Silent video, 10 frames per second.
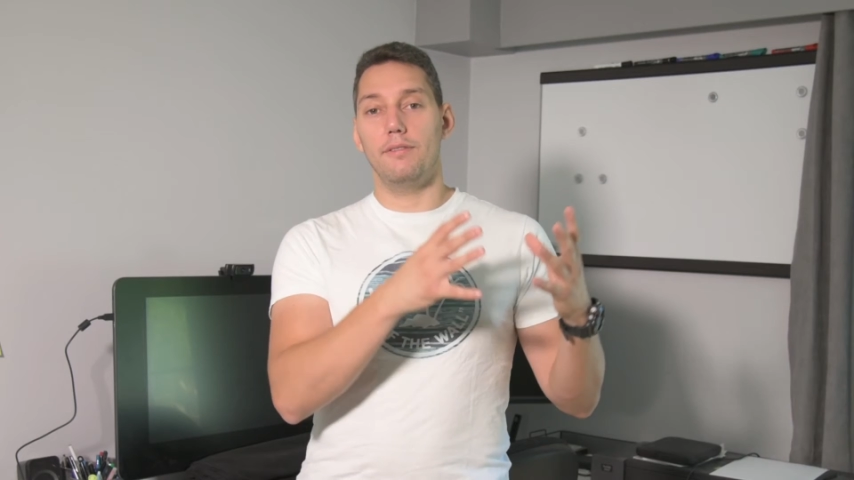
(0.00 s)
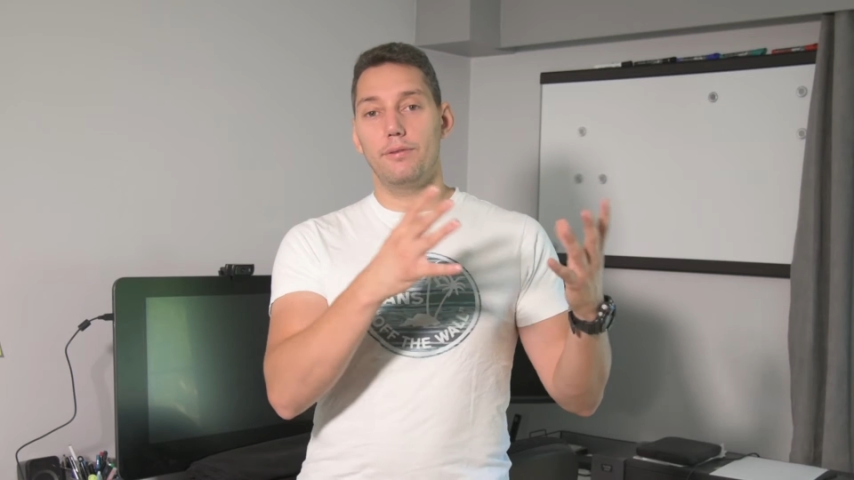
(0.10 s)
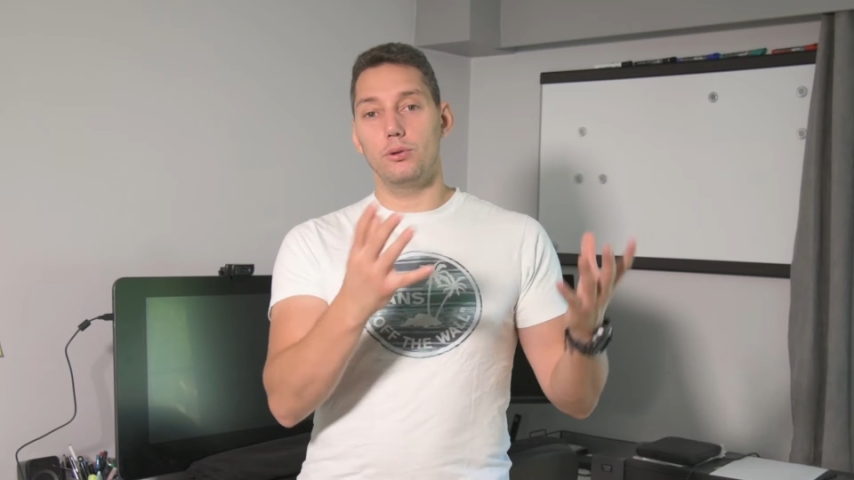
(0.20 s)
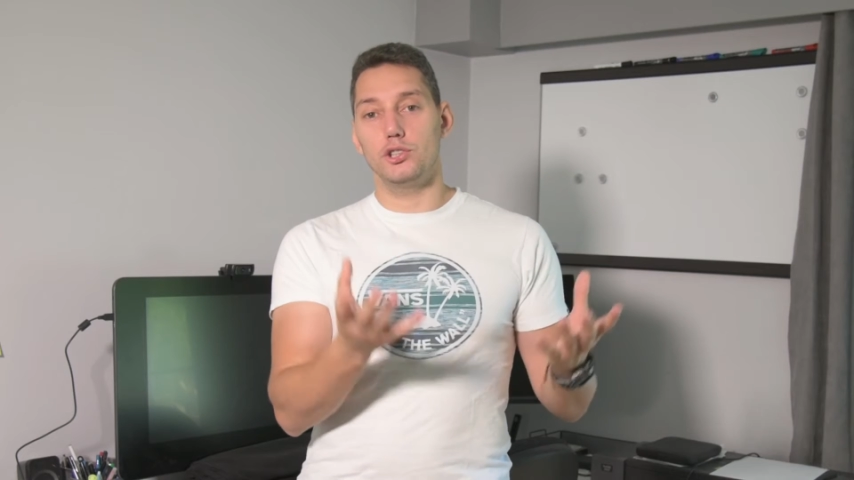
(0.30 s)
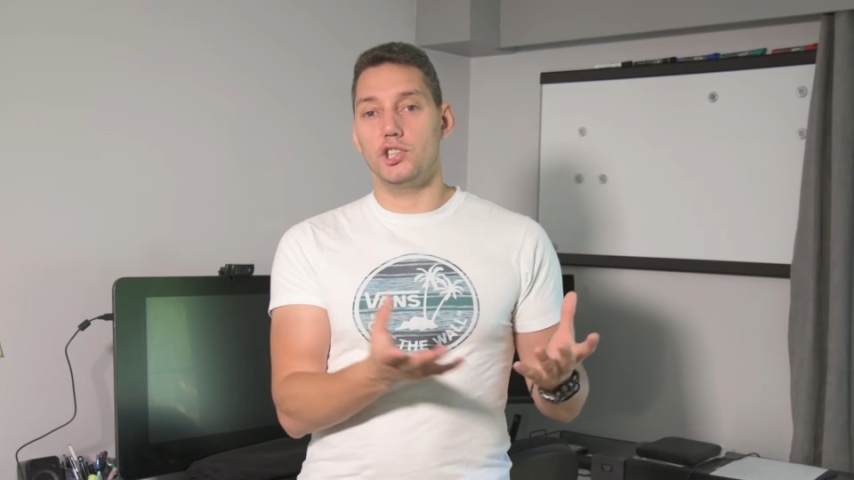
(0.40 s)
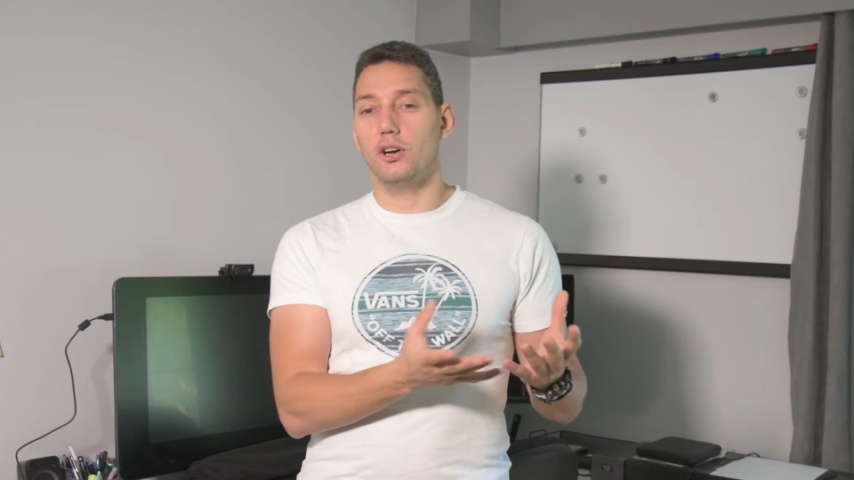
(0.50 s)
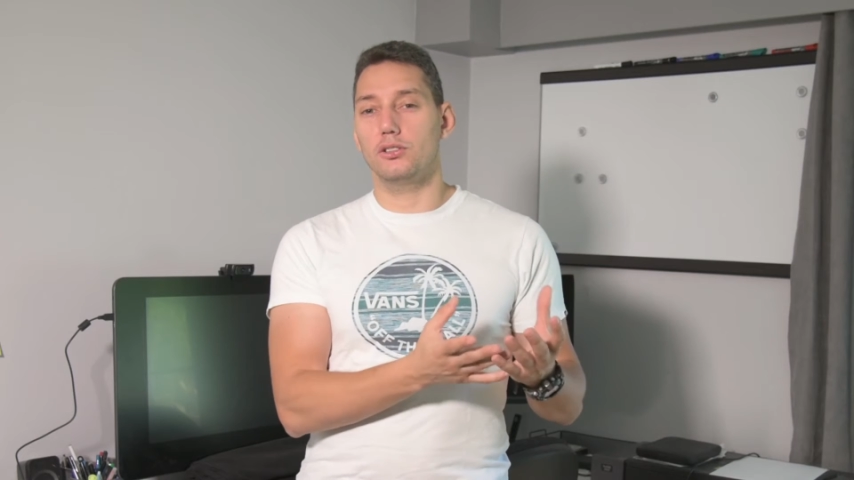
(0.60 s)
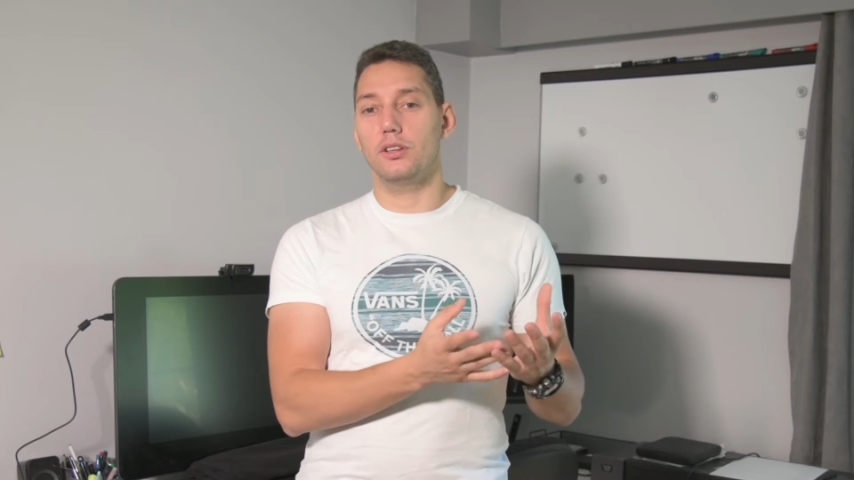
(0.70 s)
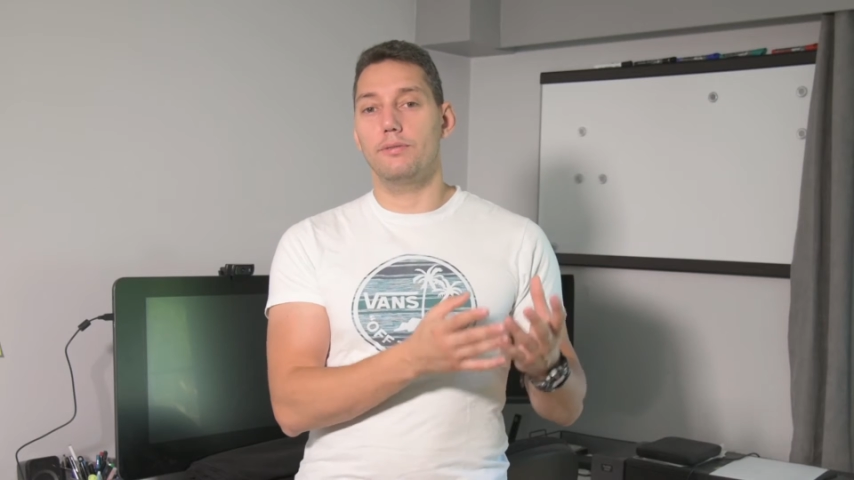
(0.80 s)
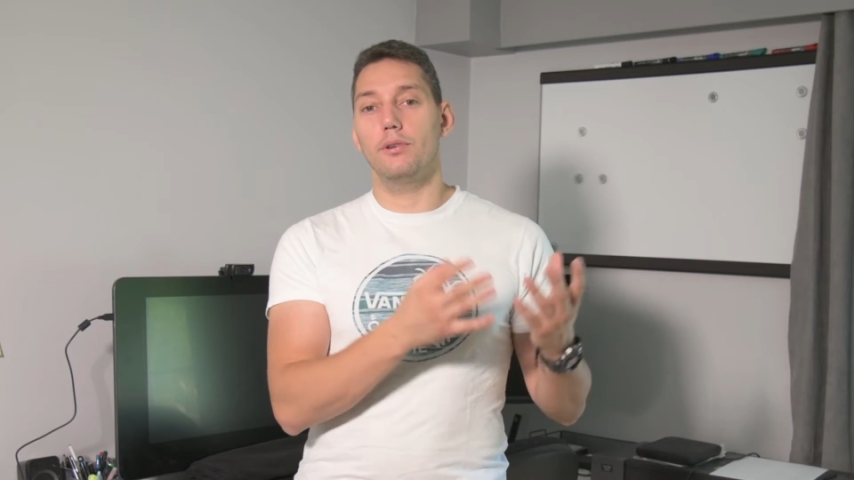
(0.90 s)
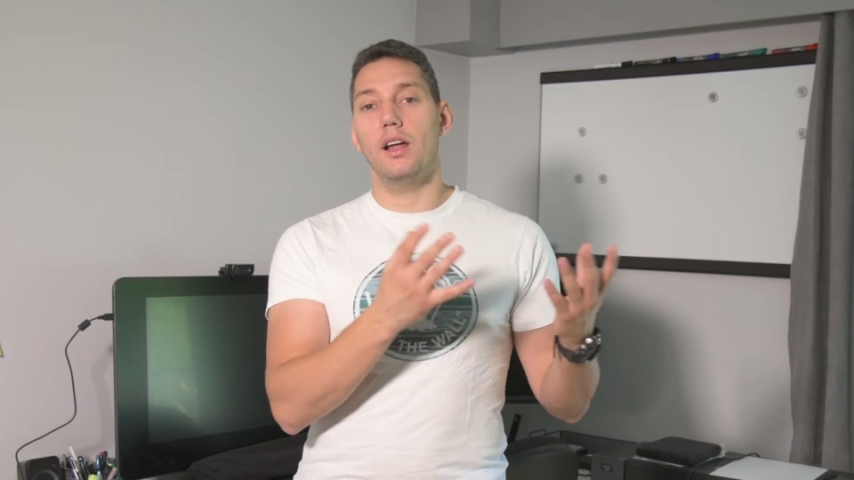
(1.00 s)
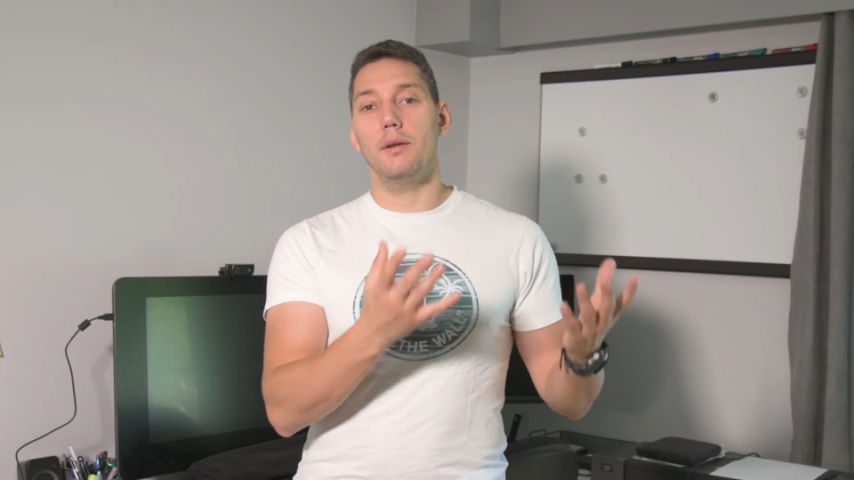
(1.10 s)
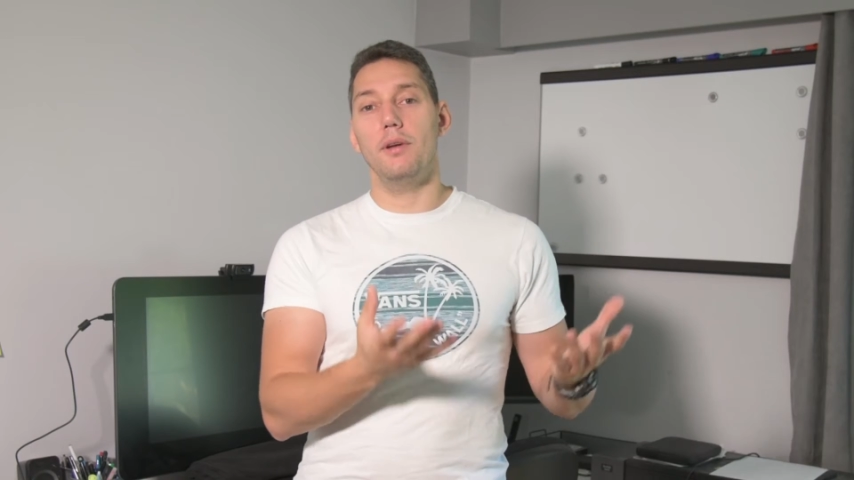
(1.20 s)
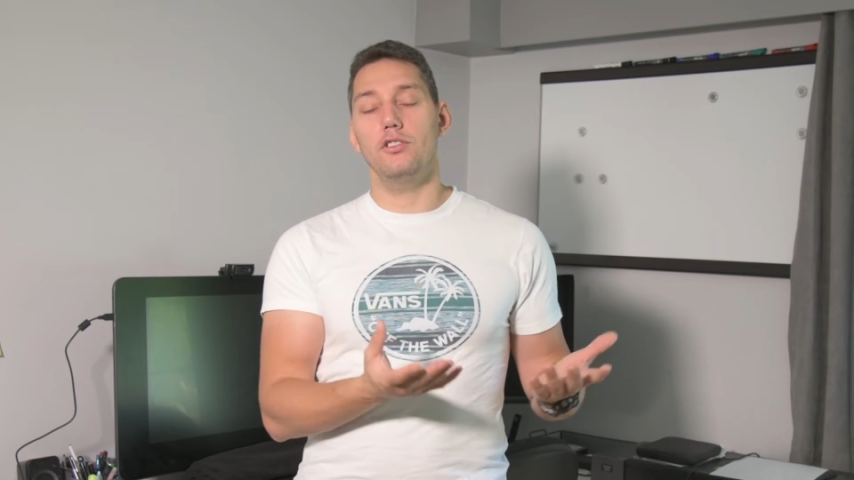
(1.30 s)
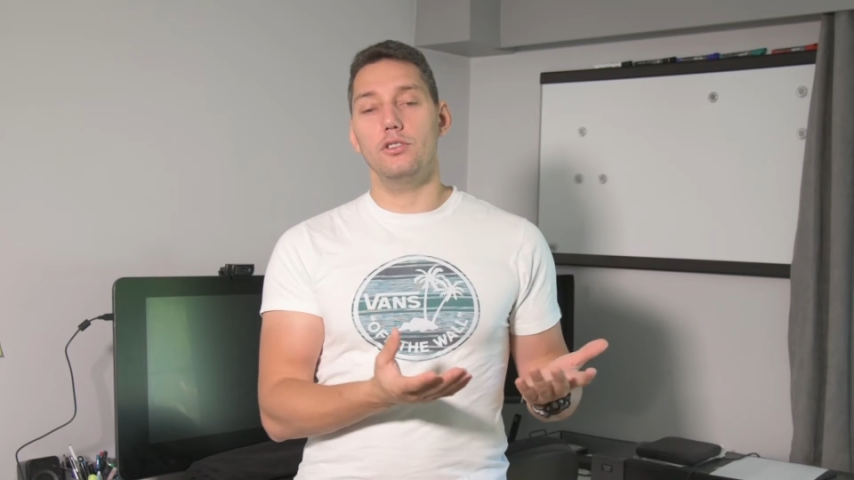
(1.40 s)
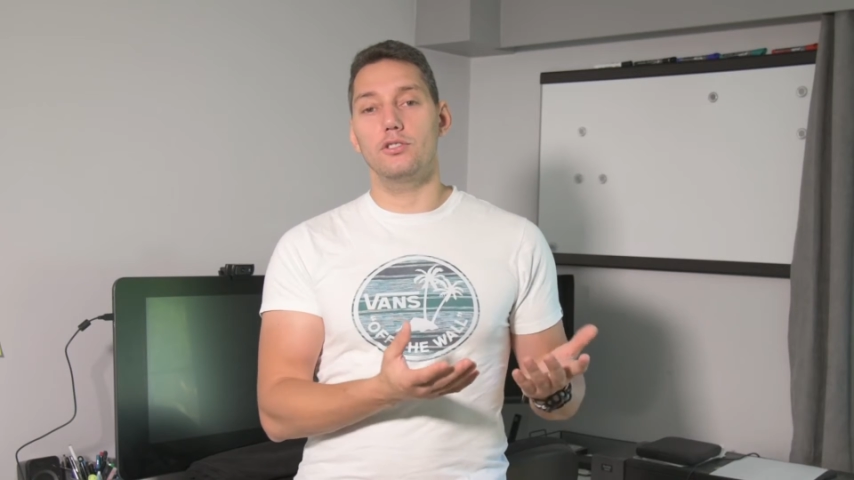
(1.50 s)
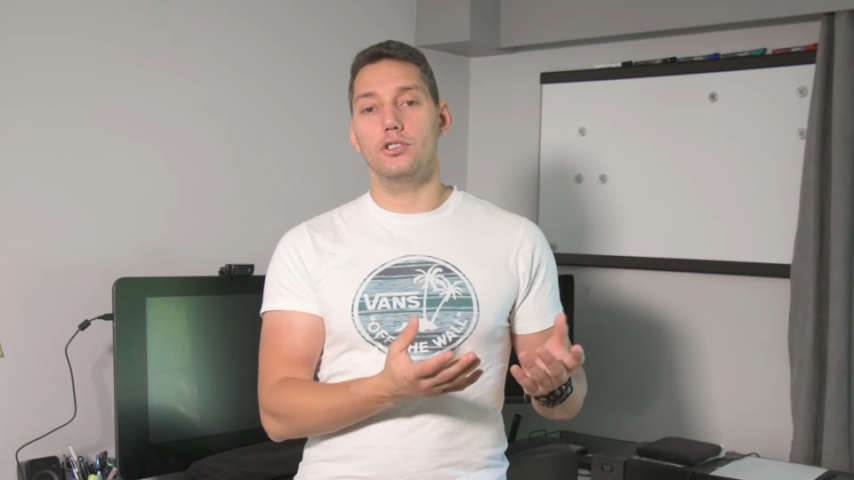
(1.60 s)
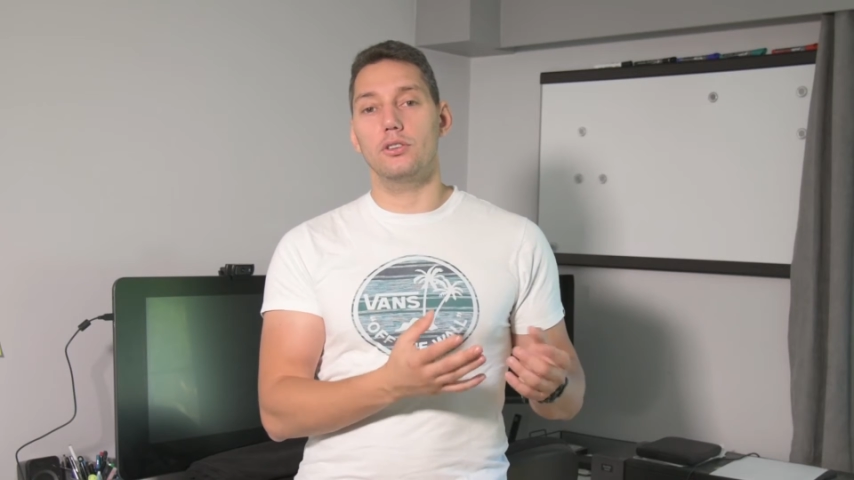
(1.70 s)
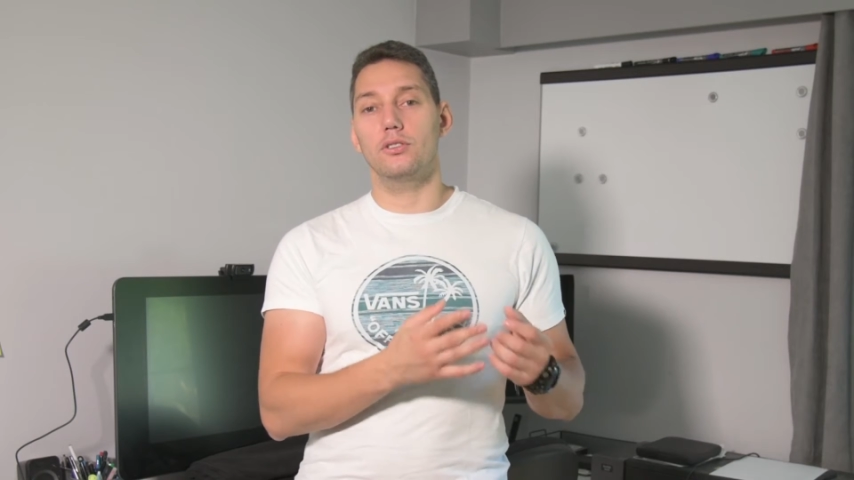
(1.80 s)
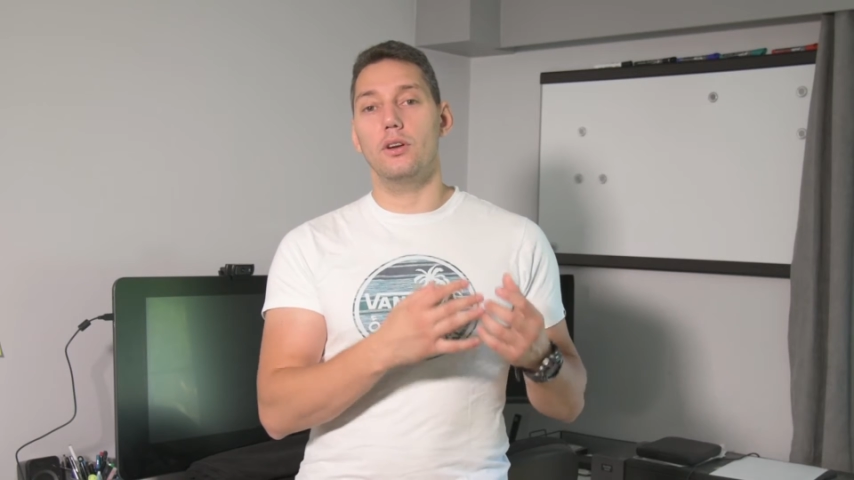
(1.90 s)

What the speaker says: a full shot, a full animation shot,